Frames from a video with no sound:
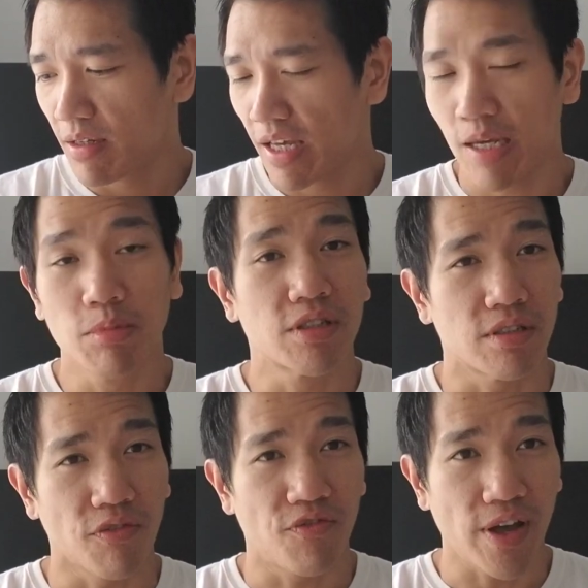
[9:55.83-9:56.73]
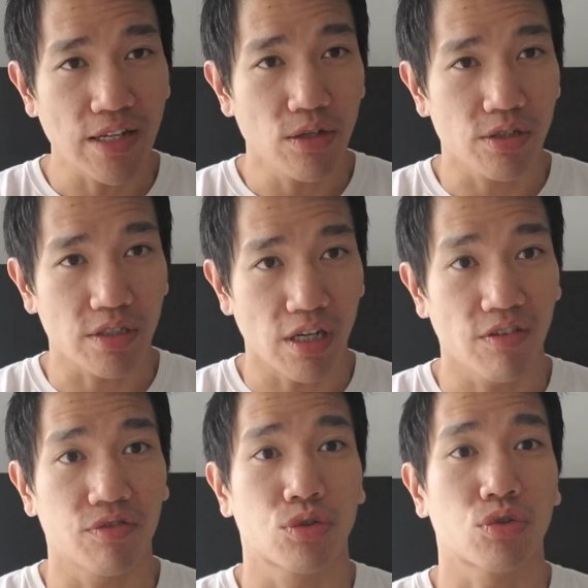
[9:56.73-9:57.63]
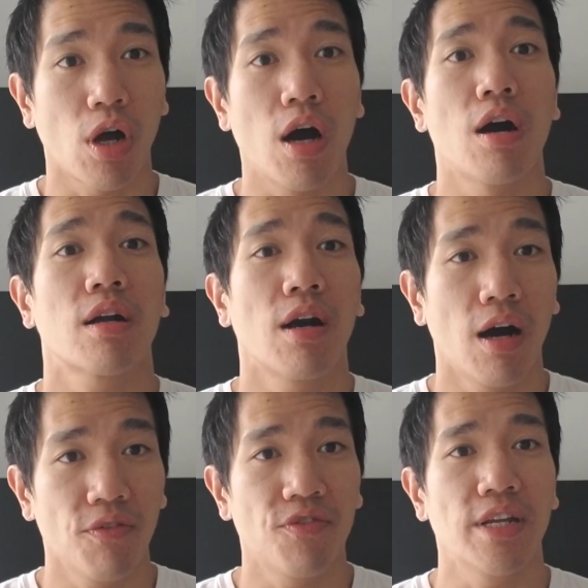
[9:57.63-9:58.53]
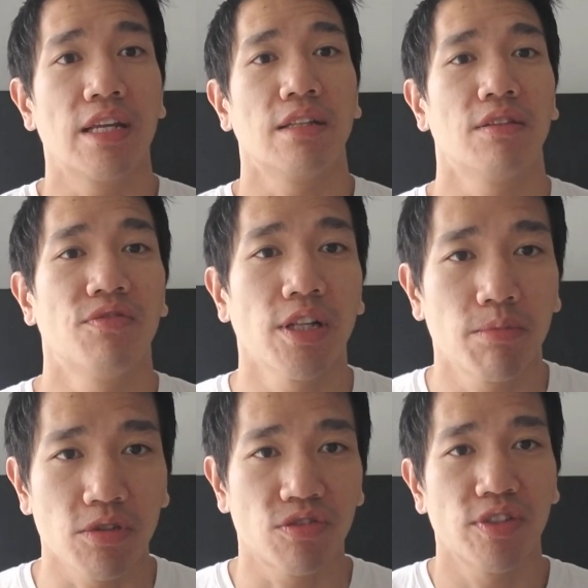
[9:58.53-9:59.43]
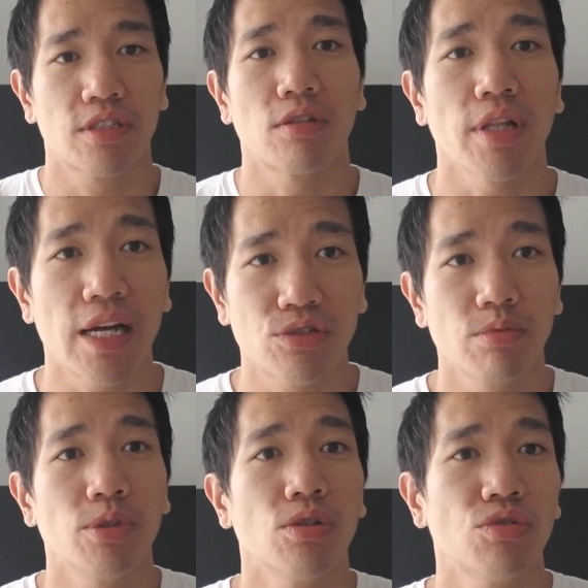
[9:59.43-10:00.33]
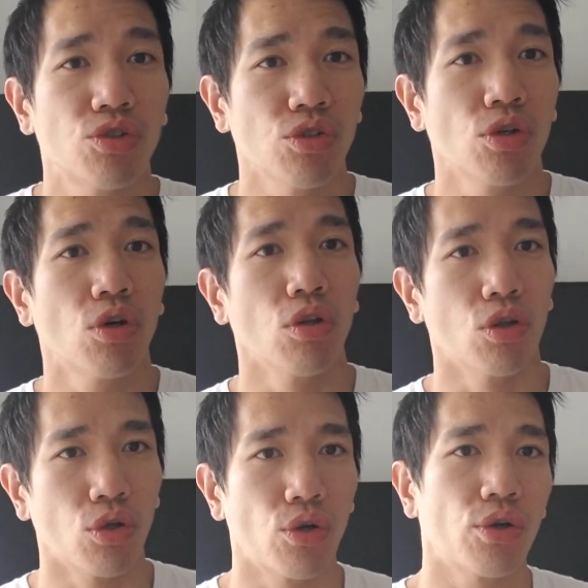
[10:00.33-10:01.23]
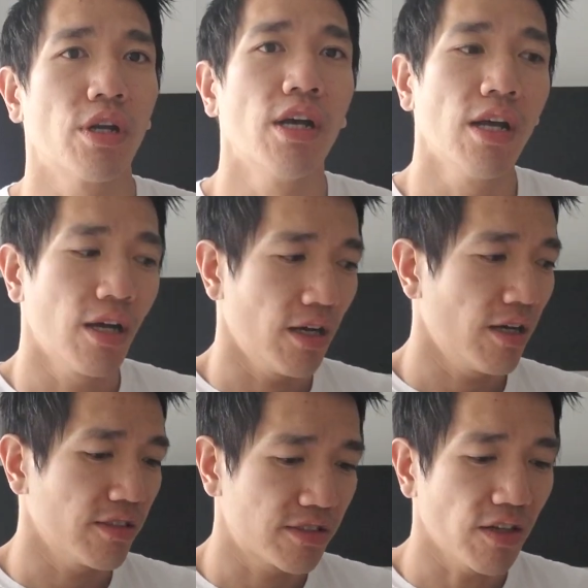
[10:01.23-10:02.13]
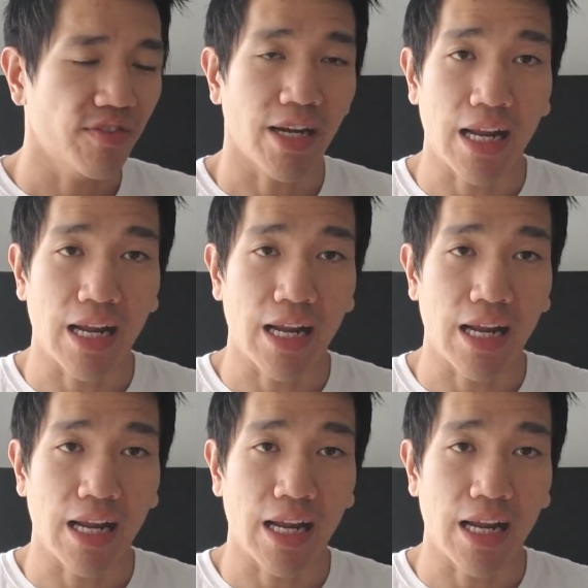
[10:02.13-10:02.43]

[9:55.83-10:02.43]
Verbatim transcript: able to defend yourself, strong, confident, develop those physical attributes, you know, learn uh, stuff that